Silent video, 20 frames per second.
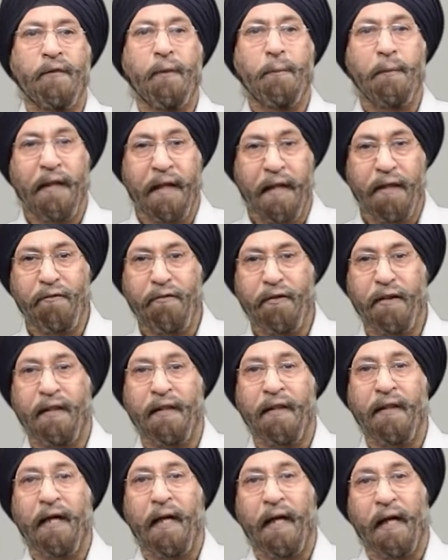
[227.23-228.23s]

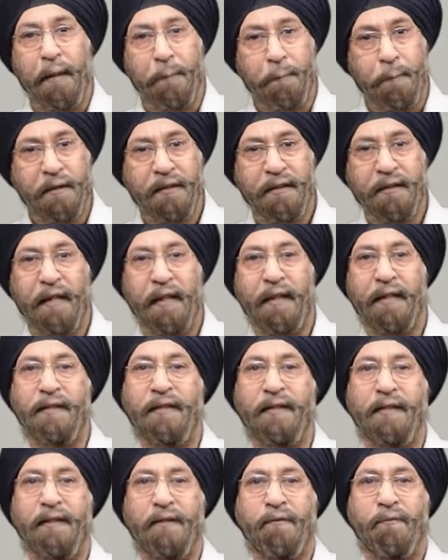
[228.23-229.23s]
behavior, and
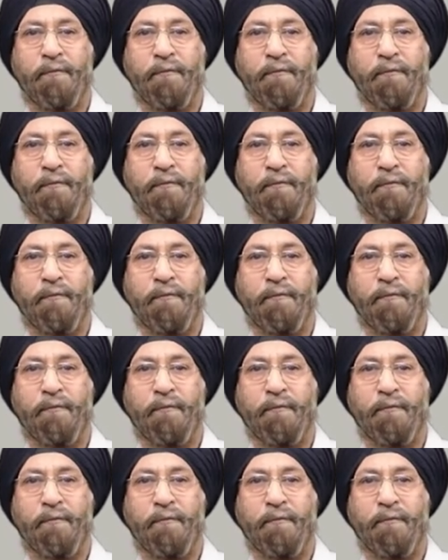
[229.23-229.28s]
personality.